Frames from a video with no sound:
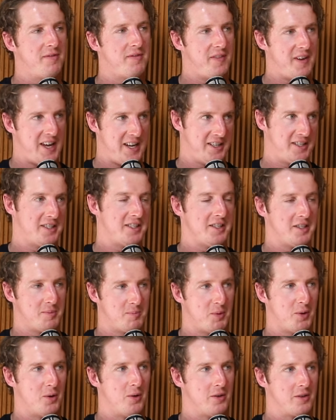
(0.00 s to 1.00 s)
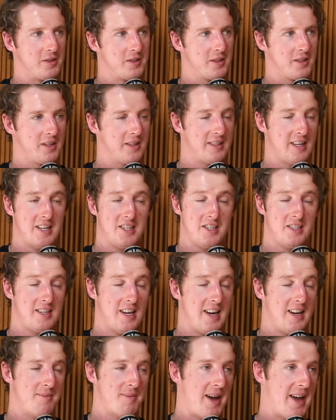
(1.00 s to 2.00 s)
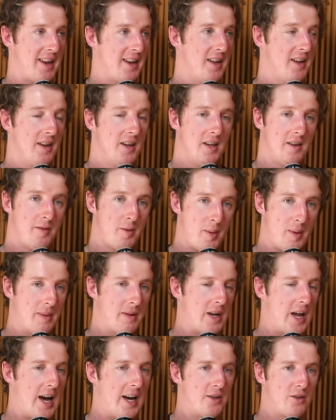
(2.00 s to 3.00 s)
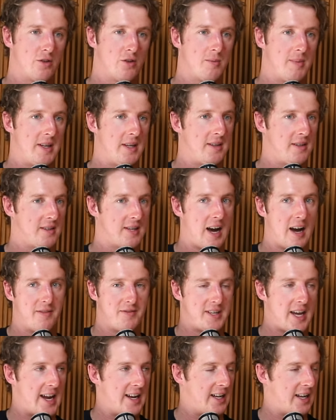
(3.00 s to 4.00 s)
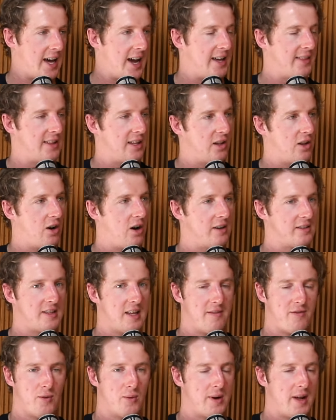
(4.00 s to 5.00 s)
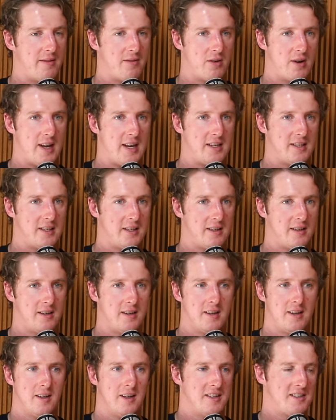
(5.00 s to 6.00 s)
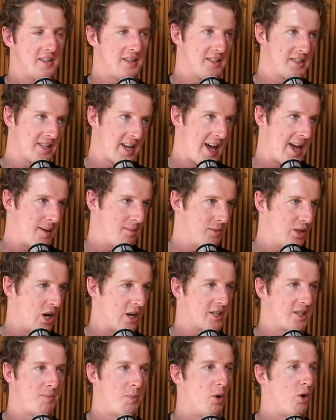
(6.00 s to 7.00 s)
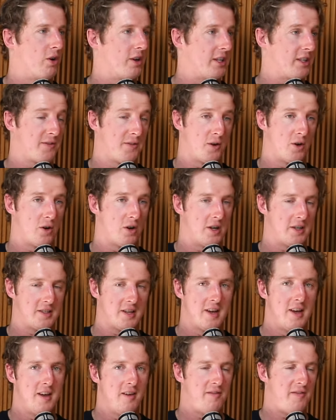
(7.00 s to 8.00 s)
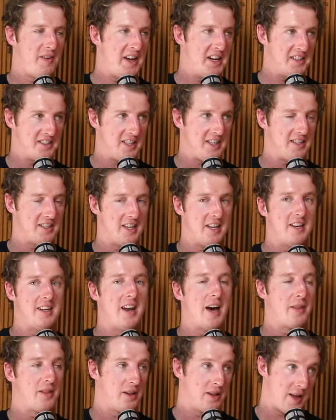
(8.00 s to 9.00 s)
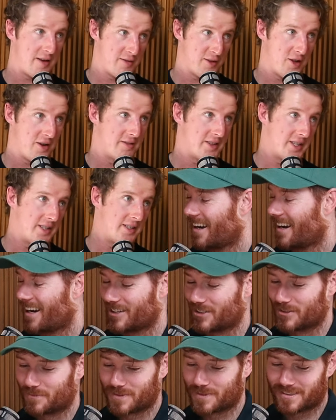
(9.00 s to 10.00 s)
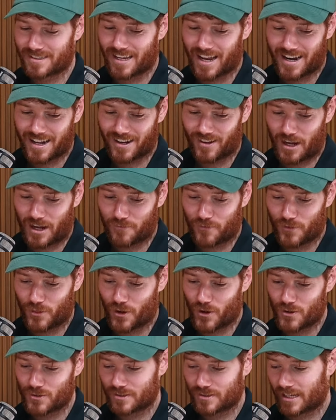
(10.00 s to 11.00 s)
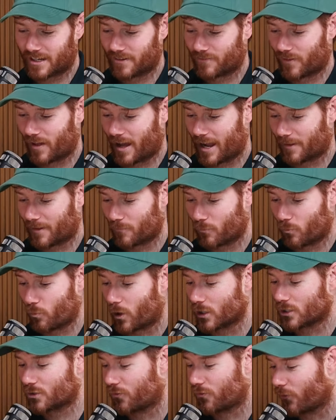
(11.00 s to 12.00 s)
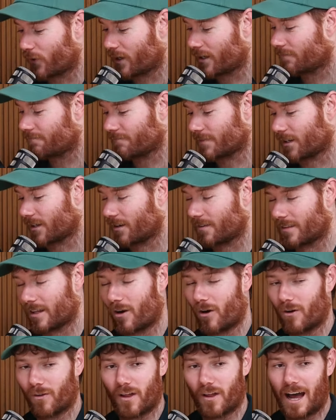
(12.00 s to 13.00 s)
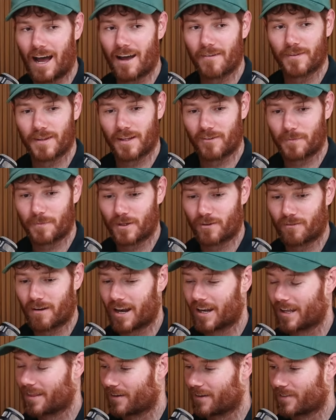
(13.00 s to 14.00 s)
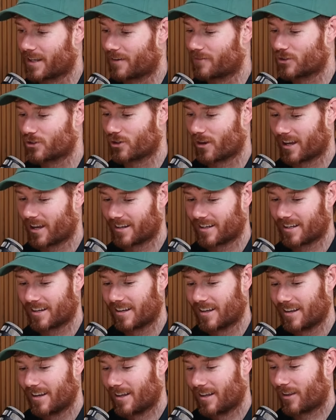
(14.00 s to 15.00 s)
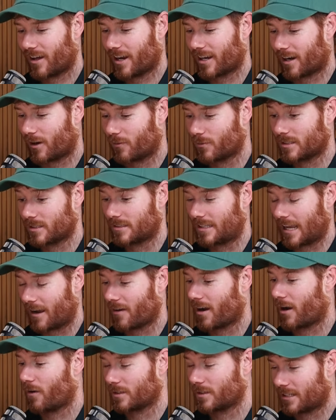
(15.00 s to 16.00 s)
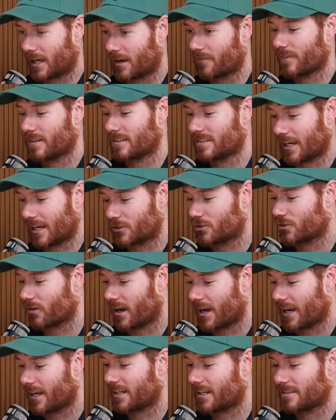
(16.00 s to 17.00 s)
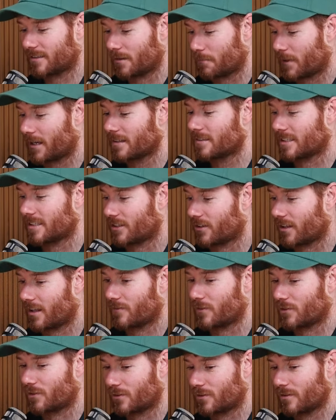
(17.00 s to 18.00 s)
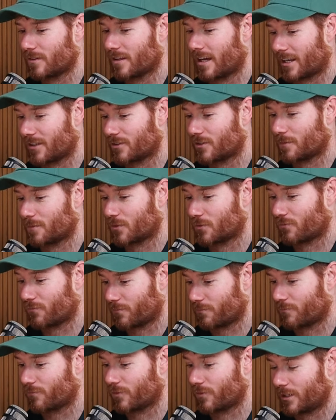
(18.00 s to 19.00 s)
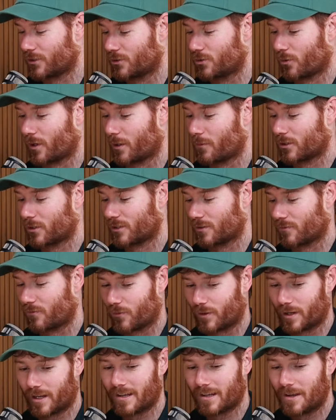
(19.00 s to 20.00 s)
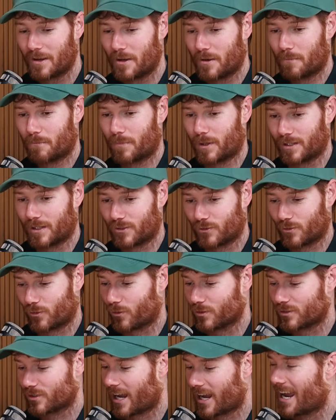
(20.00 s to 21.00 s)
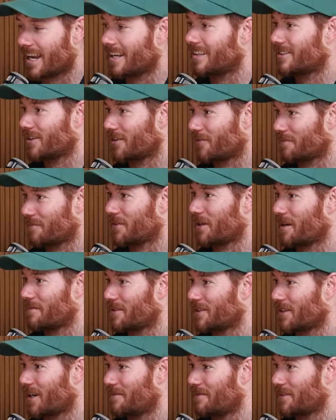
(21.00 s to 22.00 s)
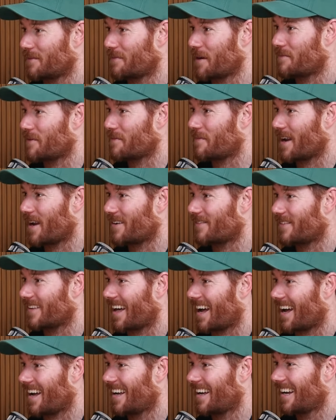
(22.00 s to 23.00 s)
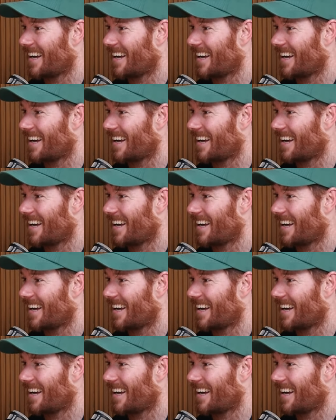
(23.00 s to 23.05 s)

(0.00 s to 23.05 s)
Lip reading: Fantasy Sports. As you said, mate, for people that are doing a bit tough day to day in their lives and that for whatever reason, it's an escape. Like 100%. Sport is for us. Fantasy is another level of 100%. And like for those that have like watched footy, you know, their whole life and they've been around it and they've never tried it, like I would definitely say try it. It's the best thing you'll ever do, like in terms of enjoying watching footy, but you'll also hate yourself from time to time. Yeah, so be prepared for that.